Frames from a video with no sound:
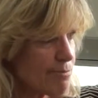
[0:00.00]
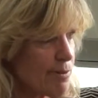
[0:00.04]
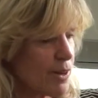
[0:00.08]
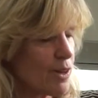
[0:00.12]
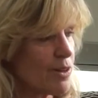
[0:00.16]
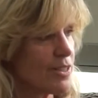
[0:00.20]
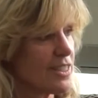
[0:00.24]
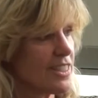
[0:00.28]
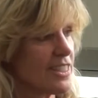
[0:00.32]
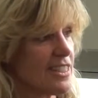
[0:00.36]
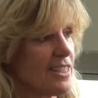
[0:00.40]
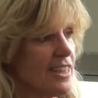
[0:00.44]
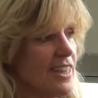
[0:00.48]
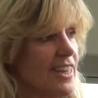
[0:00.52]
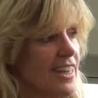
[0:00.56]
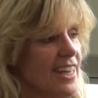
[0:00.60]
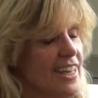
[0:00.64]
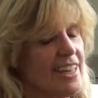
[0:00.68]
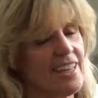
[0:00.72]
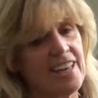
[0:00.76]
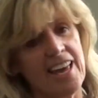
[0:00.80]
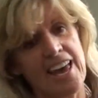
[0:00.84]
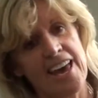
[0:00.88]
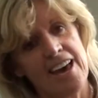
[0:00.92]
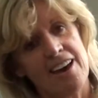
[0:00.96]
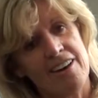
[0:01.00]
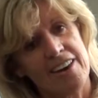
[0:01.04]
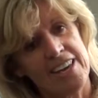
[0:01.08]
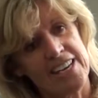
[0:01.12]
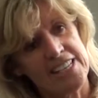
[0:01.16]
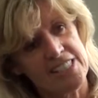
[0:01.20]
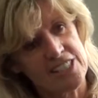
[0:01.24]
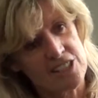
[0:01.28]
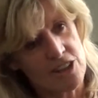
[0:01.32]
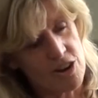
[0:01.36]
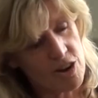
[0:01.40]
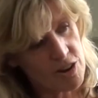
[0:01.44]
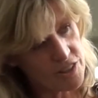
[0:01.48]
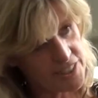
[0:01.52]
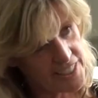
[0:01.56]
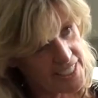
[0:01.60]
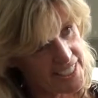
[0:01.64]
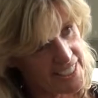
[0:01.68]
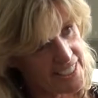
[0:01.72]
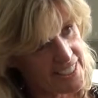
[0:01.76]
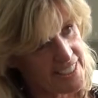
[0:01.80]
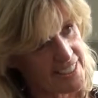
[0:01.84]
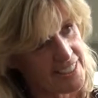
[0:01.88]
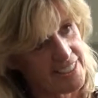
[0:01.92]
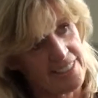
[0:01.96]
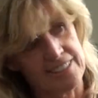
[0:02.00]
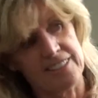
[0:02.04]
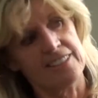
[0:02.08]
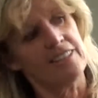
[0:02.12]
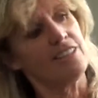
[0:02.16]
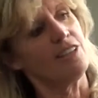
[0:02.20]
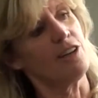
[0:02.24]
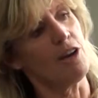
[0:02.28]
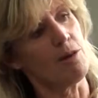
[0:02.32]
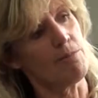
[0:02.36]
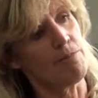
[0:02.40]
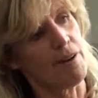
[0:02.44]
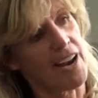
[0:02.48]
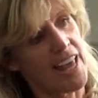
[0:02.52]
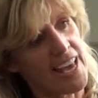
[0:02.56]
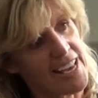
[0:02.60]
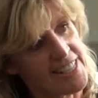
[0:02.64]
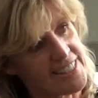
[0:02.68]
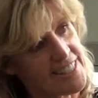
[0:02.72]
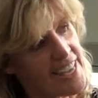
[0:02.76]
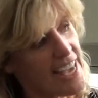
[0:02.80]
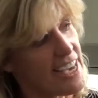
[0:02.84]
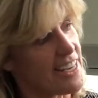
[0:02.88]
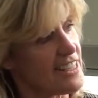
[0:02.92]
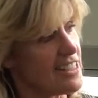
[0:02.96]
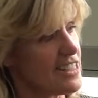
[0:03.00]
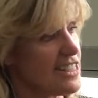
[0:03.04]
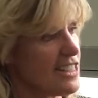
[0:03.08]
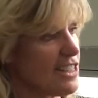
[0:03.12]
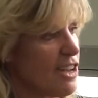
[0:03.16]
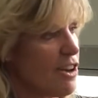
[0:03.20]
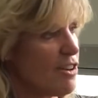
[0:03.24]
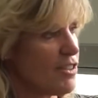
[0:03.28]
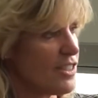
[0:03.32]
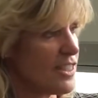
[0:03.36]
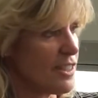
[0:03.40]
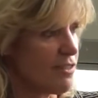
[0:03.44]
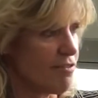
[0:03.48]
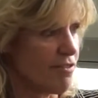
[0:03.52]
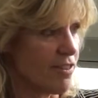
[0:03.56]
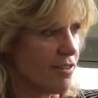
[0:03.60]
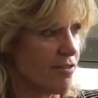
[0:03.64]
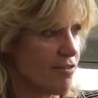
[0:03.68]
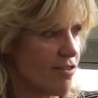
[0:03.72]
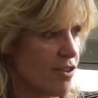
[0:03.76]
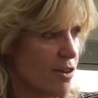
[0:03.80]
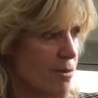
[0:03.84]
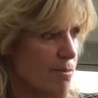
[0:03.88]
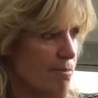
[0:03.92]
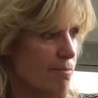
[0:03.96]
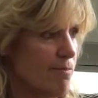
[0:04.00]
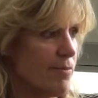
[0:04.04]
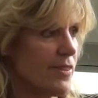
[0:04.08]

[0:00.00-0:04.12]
because how each content plays out is so different from